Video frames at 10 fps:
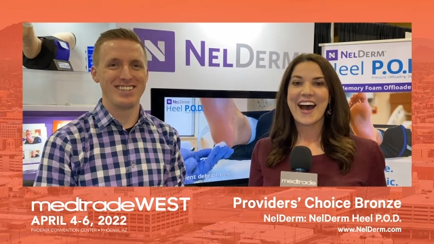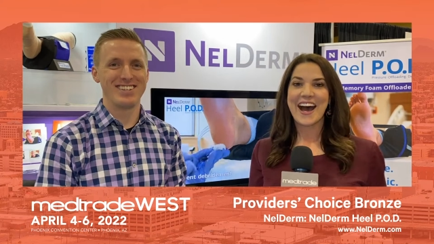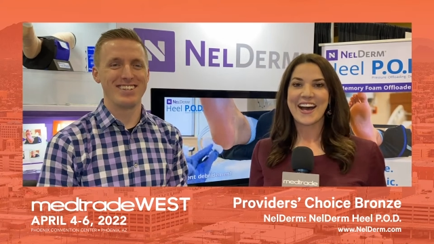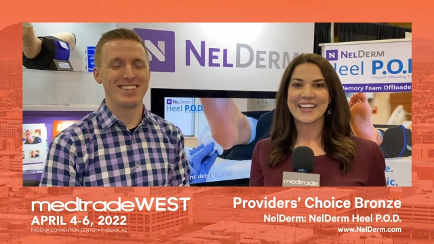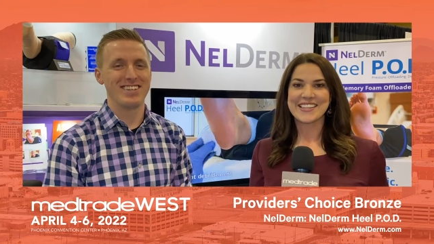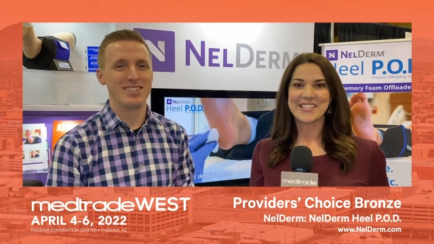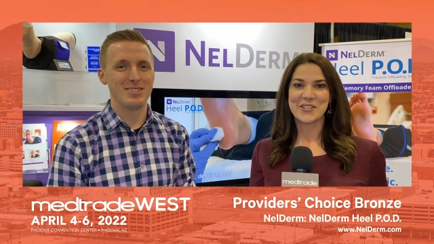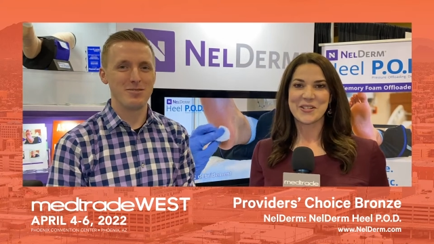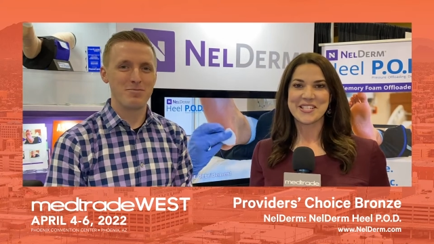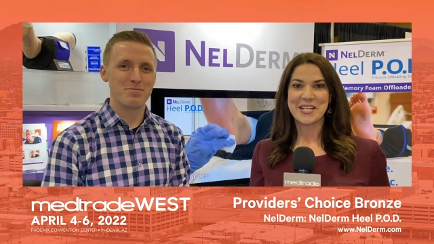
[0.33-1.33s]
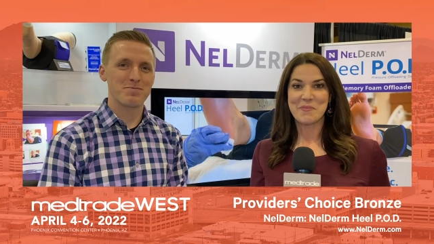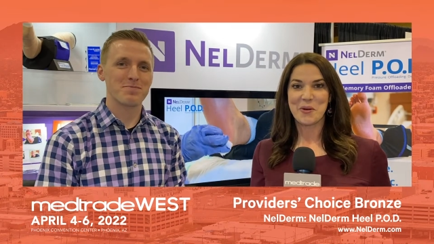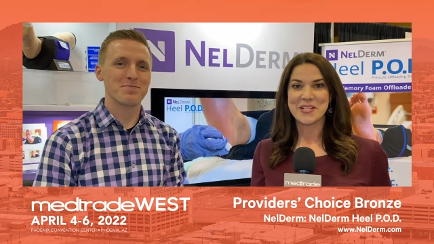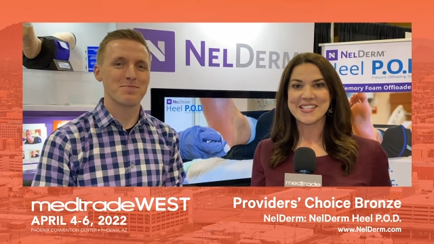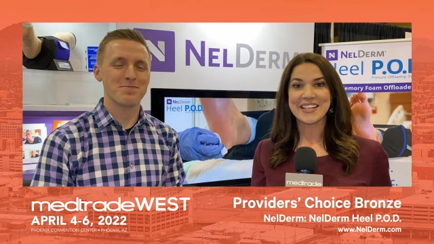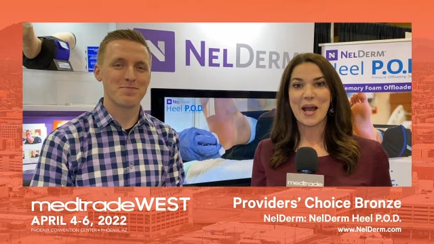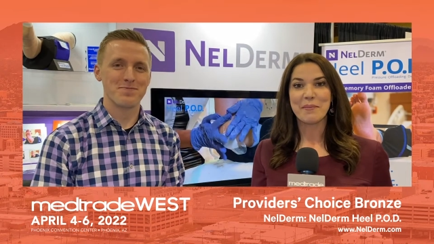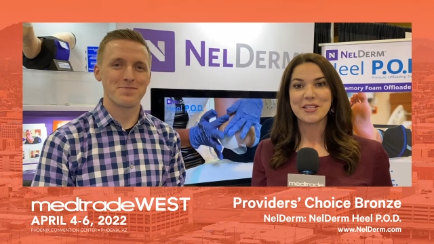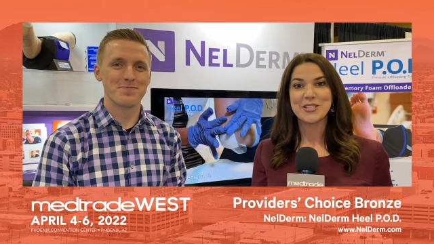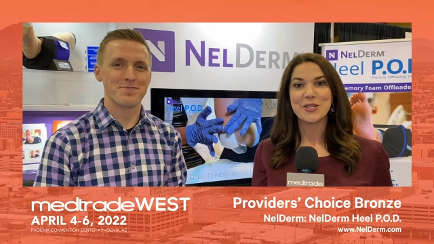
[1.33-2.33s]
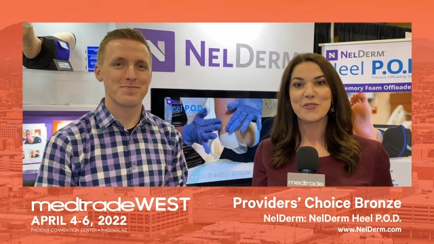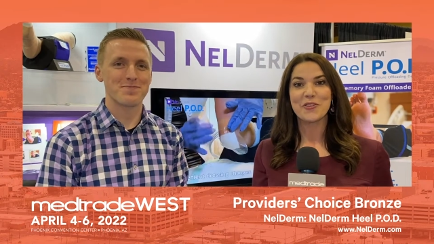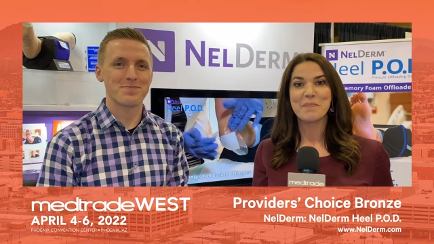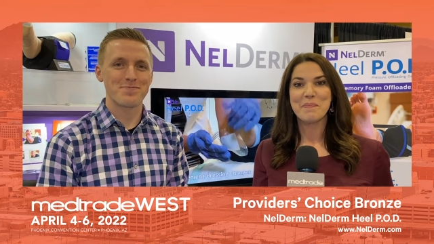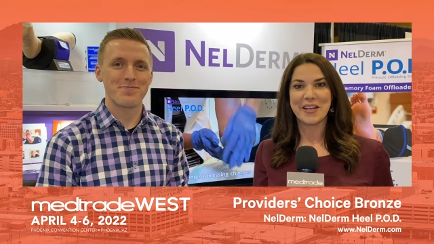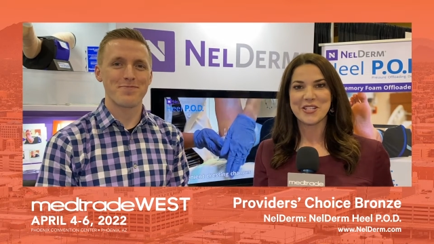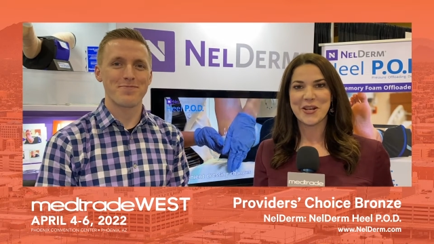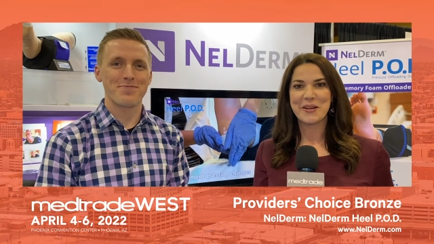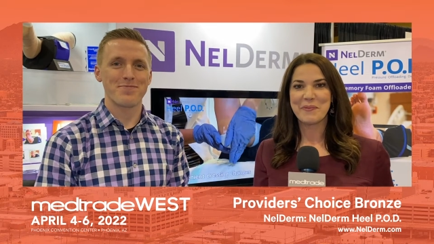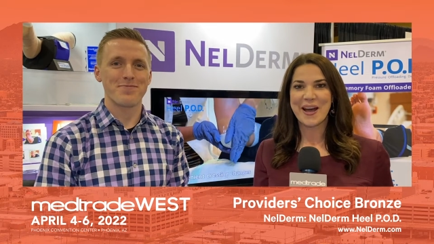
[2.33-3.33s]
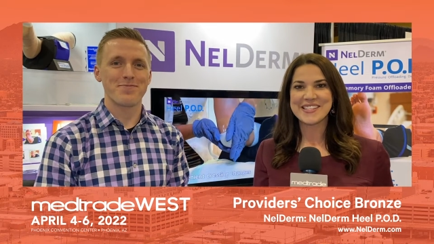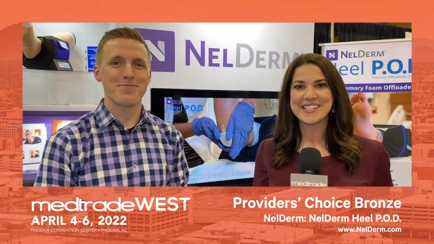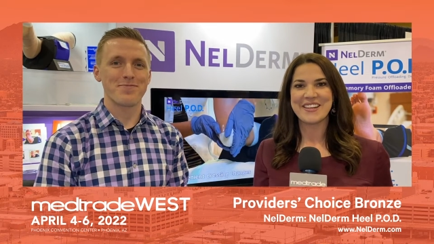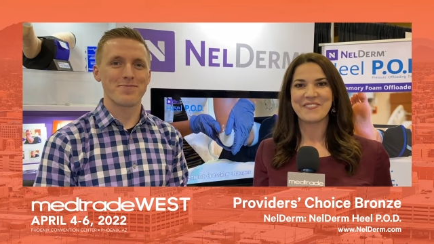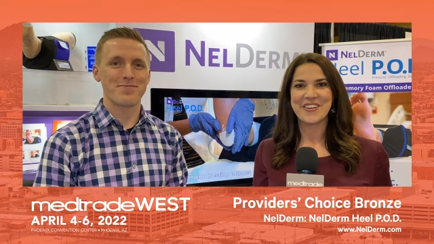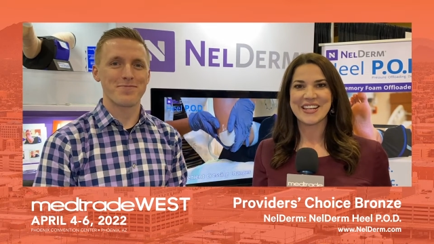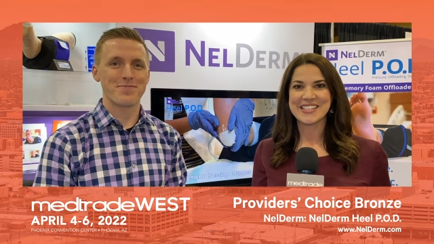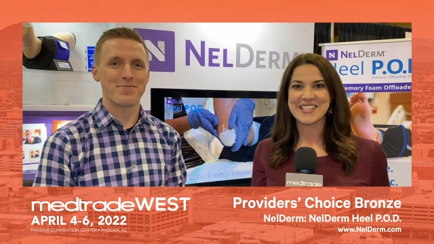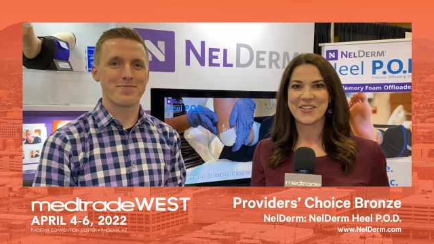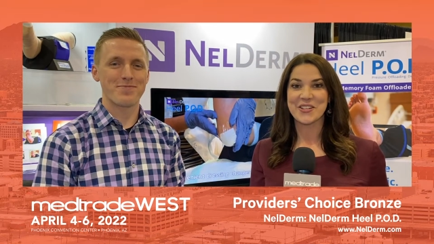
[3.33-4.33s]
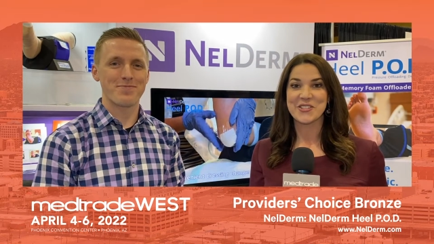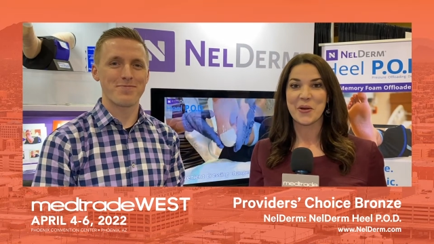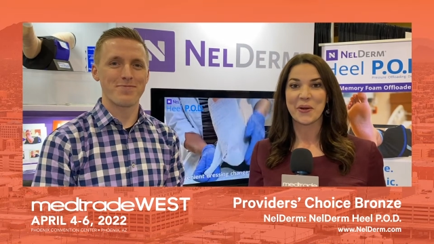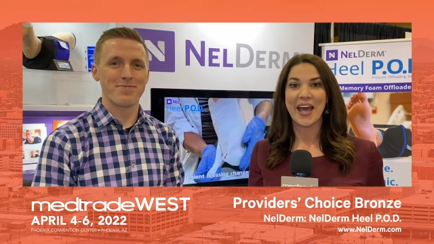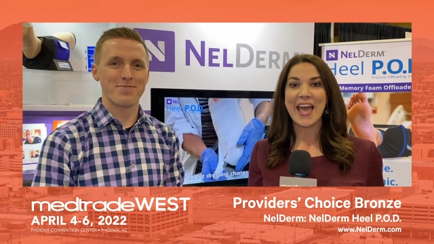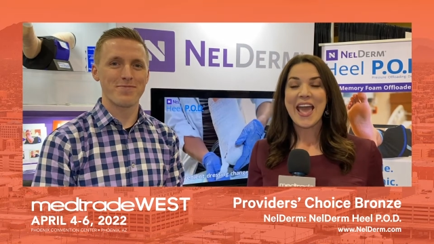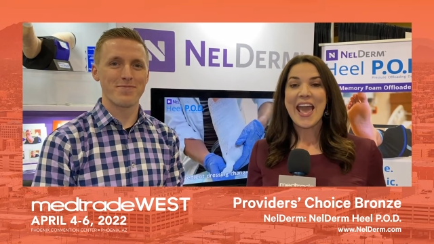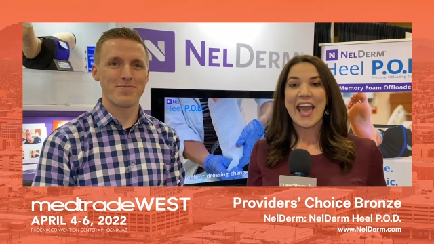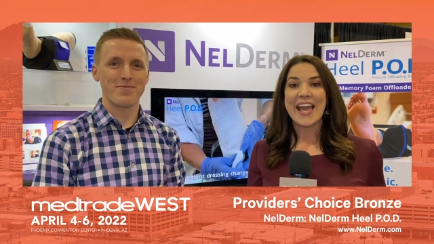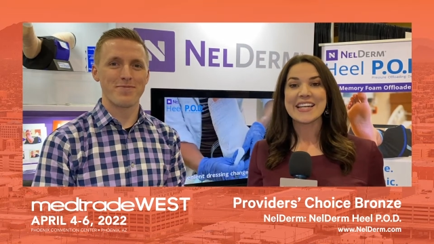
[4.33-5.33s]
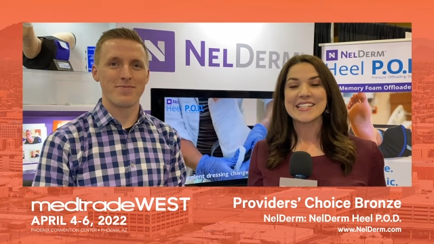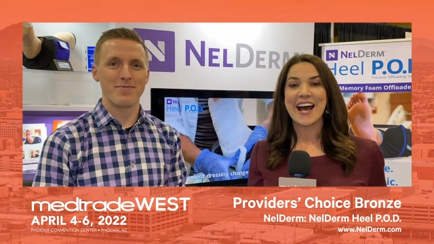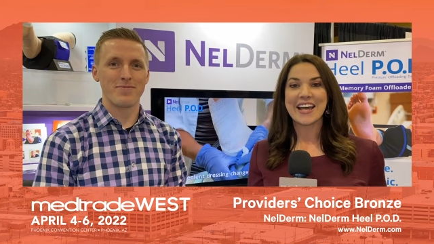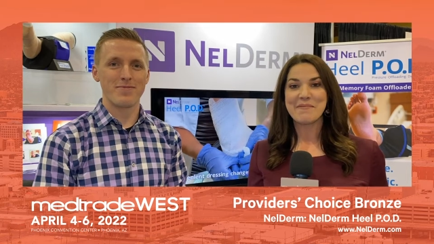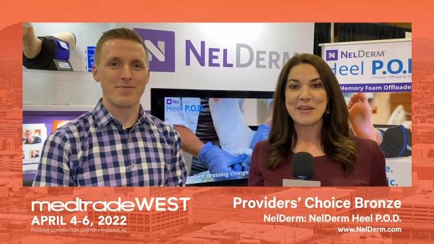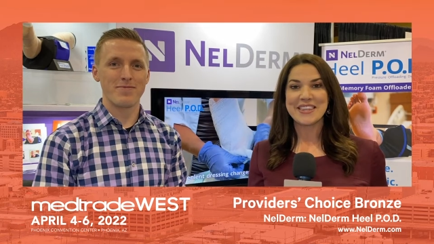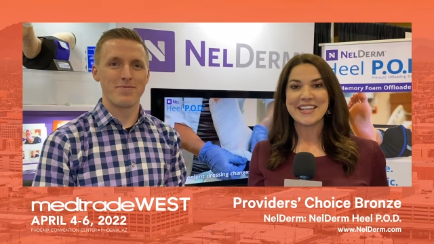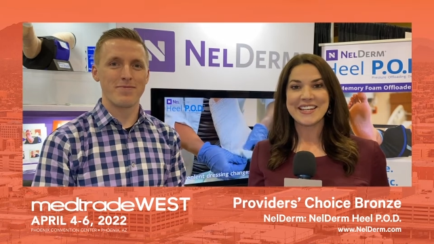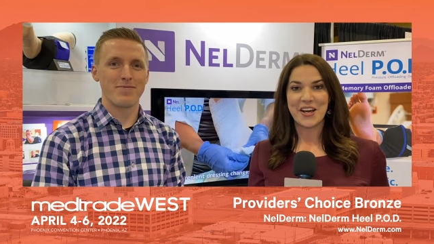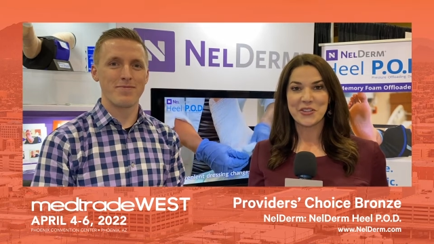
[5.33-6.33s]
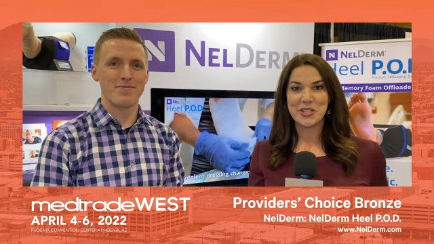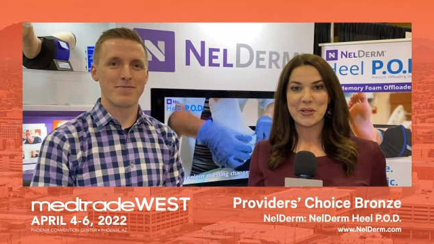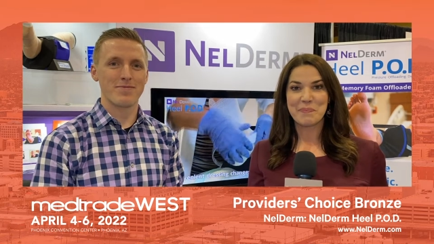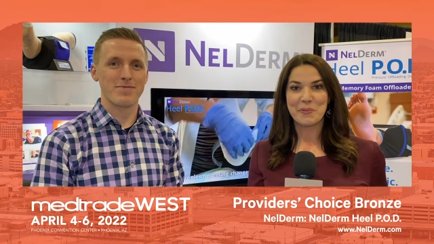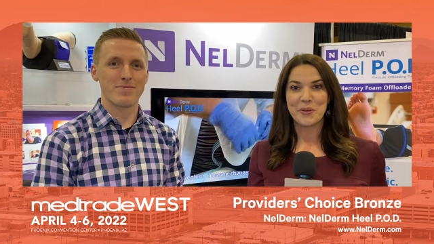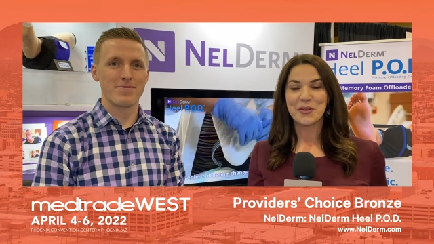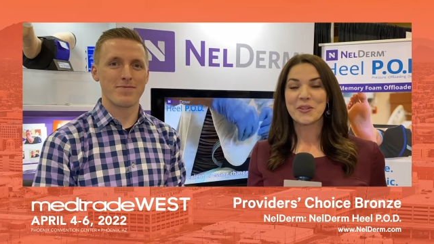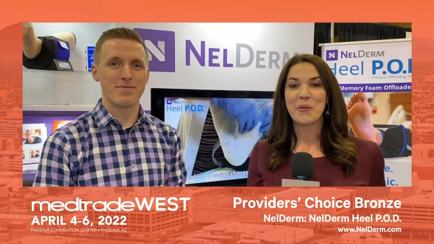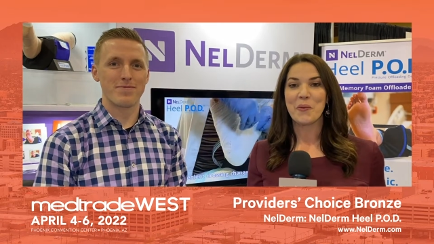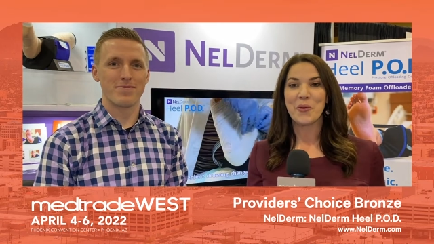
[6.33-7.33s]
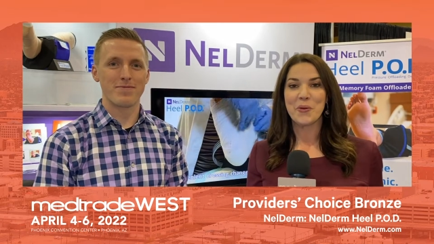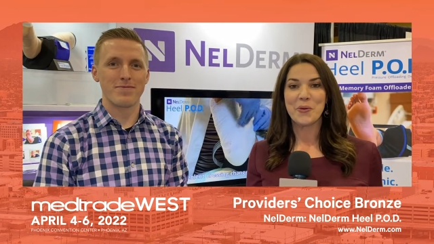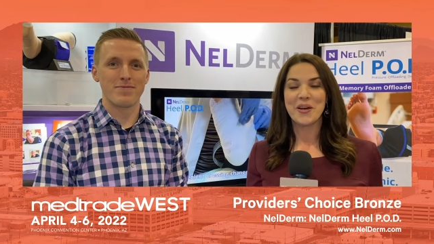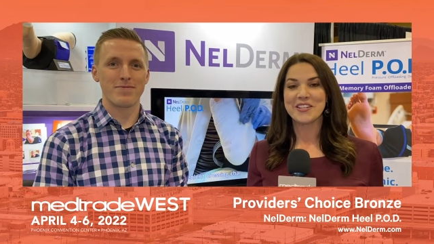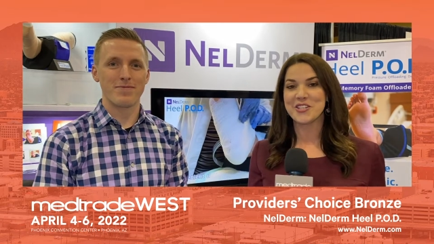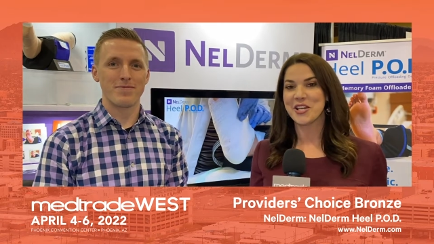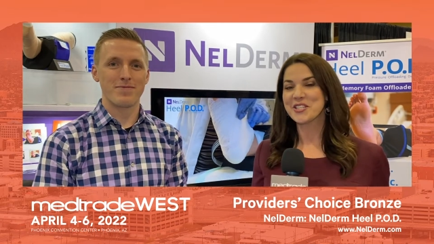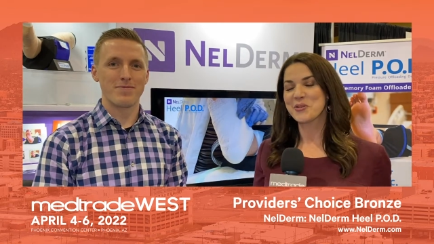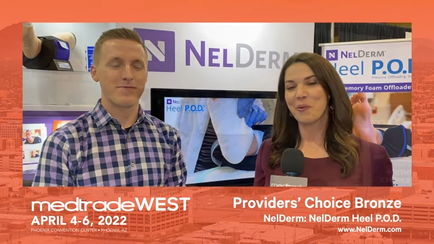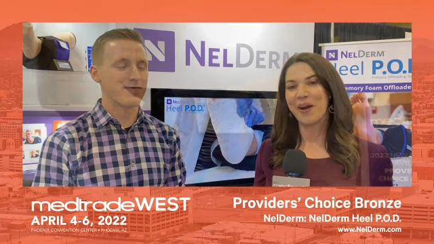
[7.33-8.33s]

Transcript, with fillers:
Speaker 1: Hi, this is Christina Morrison coming to you from MedTrade West in Phoenix, Arizona, and I am in the Nell booth, who just